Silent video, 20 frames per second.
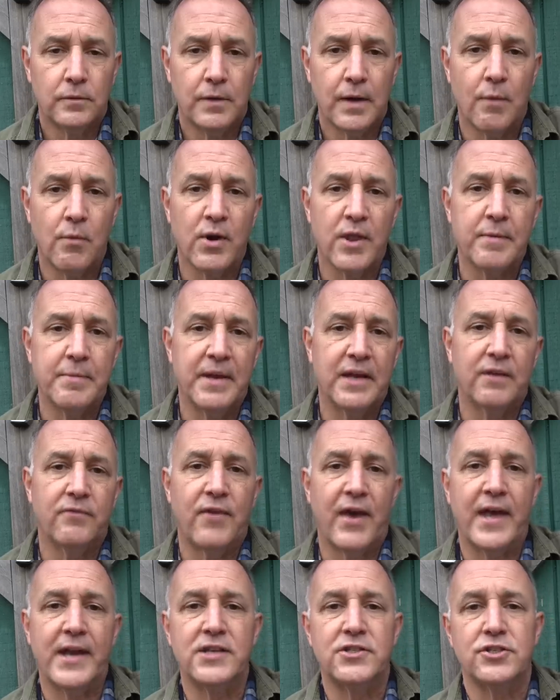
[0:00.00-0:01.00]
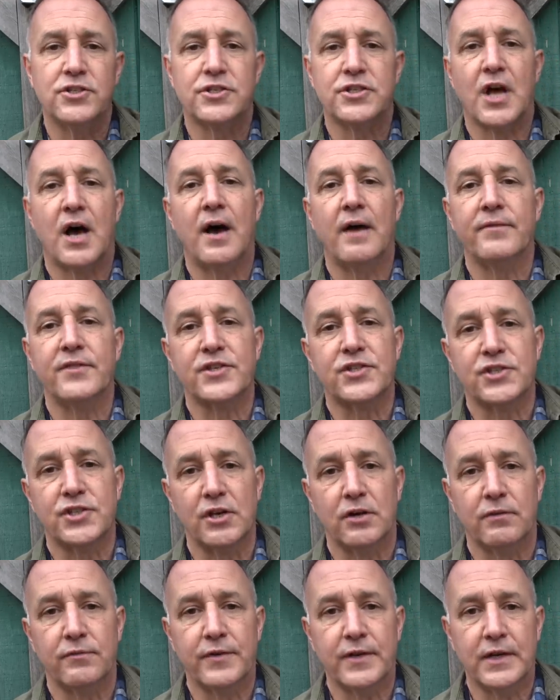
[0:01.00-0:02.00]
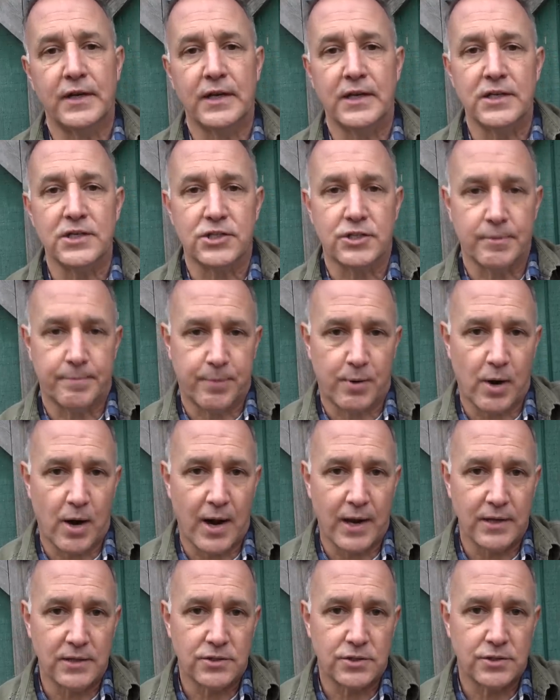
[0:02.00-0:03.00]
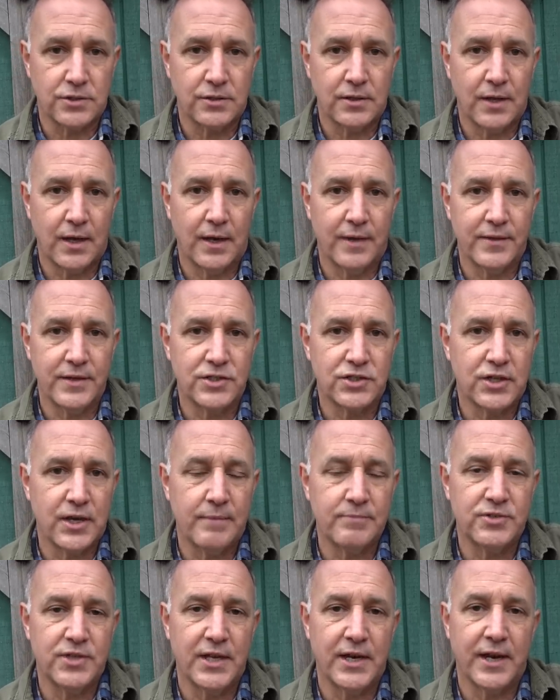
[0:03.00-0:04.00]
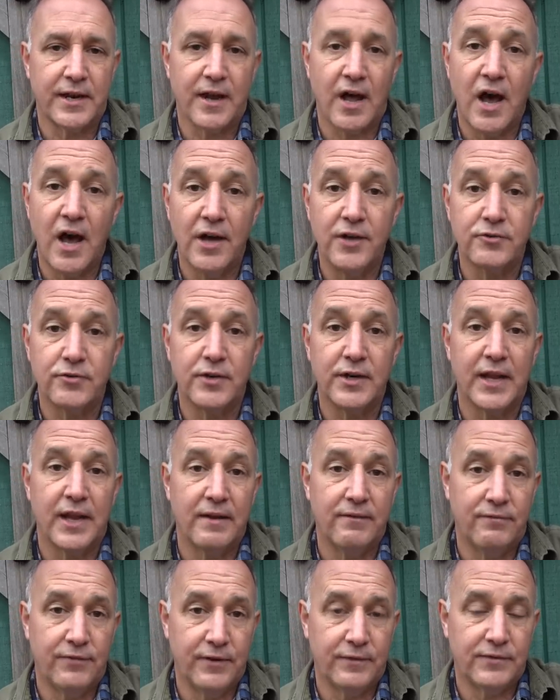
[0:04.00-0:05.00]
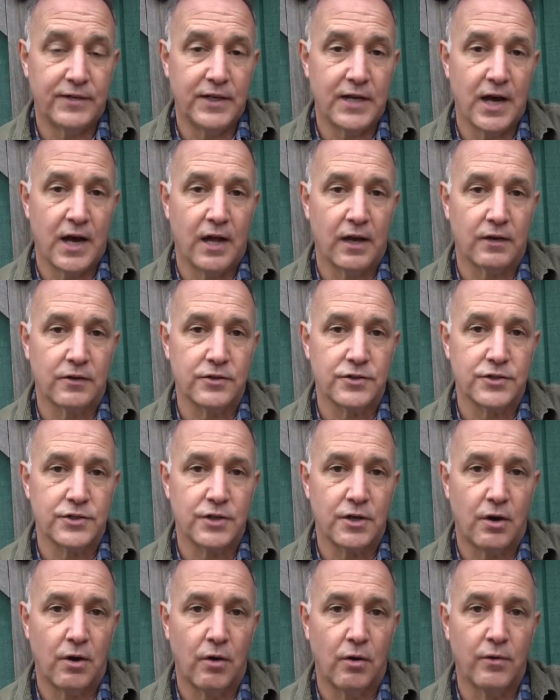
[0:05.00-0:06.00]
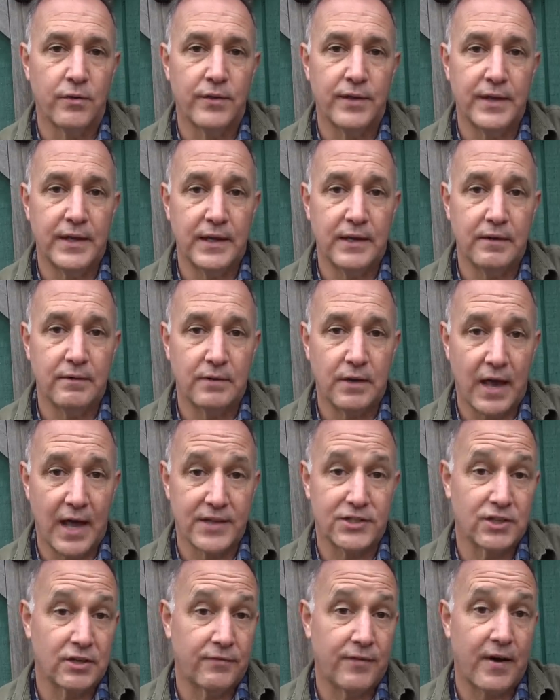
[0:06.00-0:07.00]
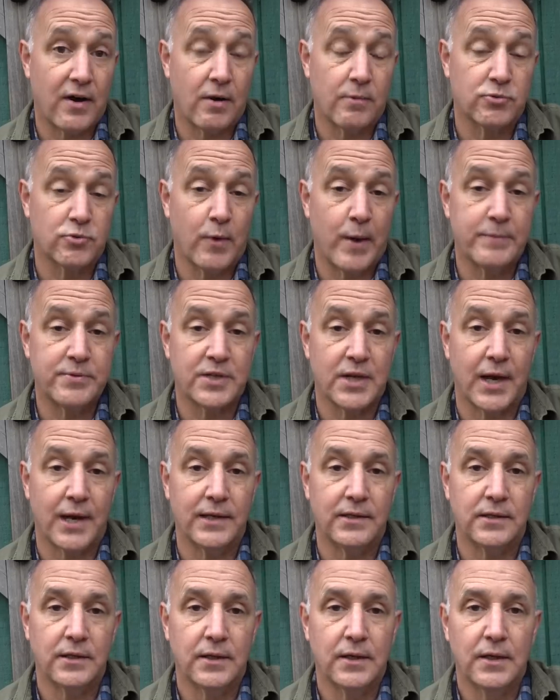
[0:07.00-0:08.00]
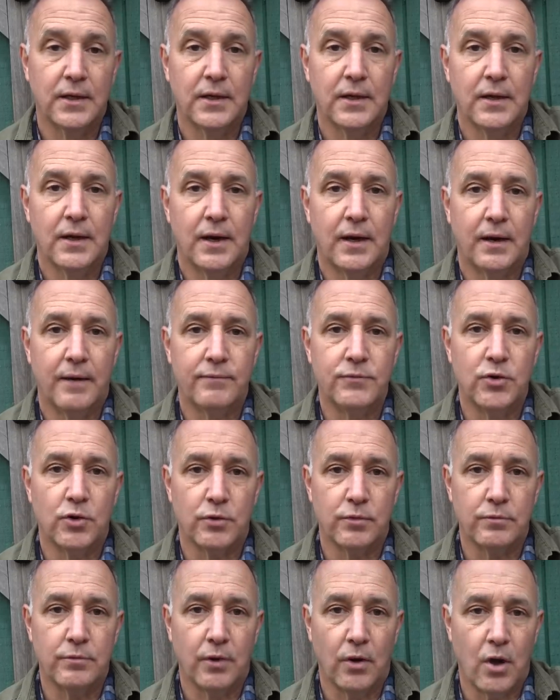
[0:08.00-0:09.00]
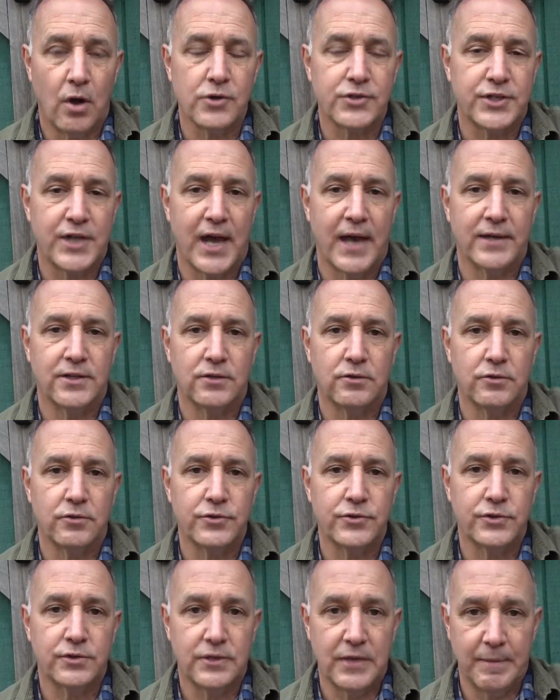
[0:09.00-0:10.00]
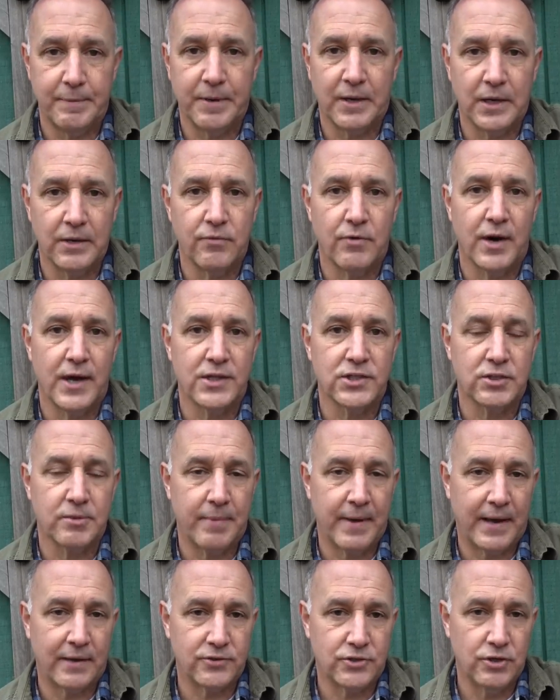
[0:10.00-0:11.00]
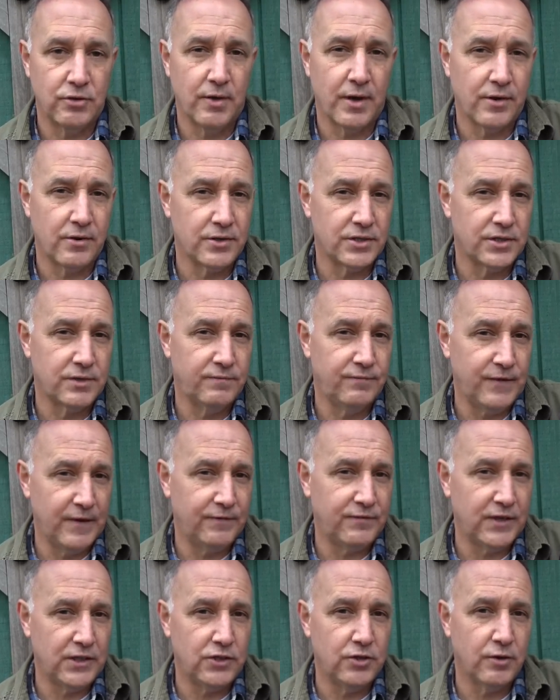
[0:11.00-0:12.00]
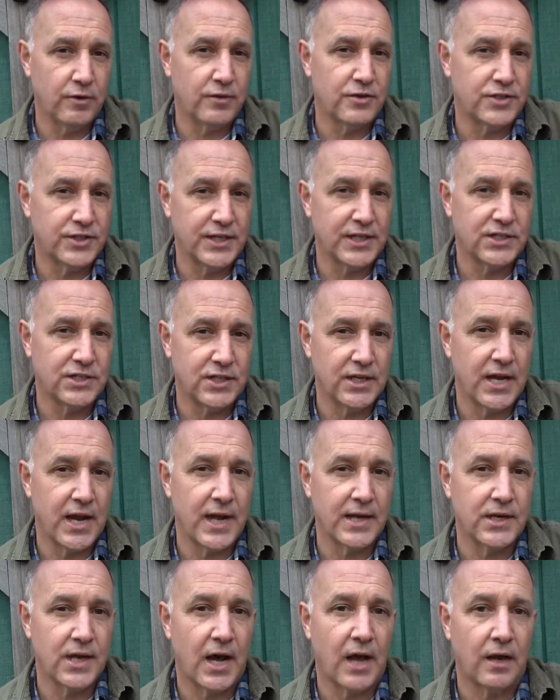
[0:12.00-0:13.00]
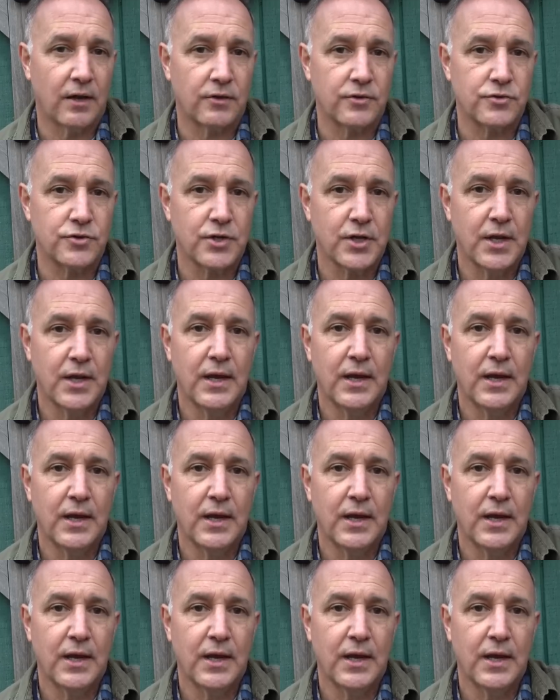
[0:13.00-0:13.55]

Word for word: Now, one of the big advantages of the Sylvan is the price. This comes in at $150 on the Classic Firearms website. Your Laws Tacticals typically runs about $250, $269.